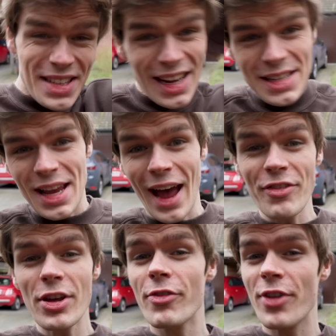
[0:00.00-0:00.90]
days,
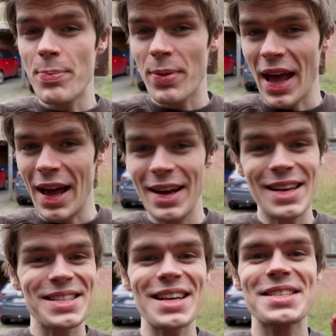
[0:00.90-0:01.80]
having a VPN
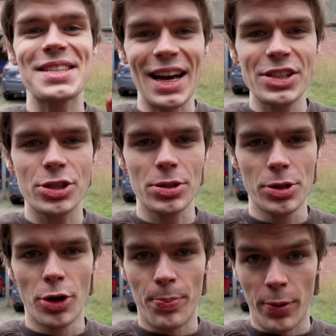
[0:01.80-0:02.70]
is essential
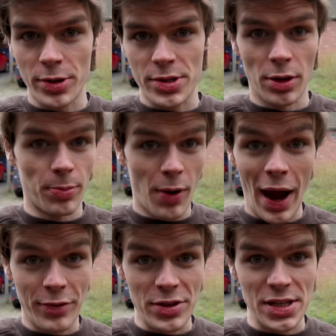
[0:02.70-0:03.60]
to your personal
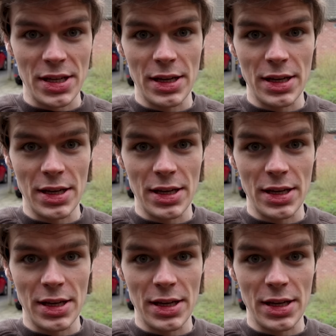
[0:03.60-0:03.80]
privacy,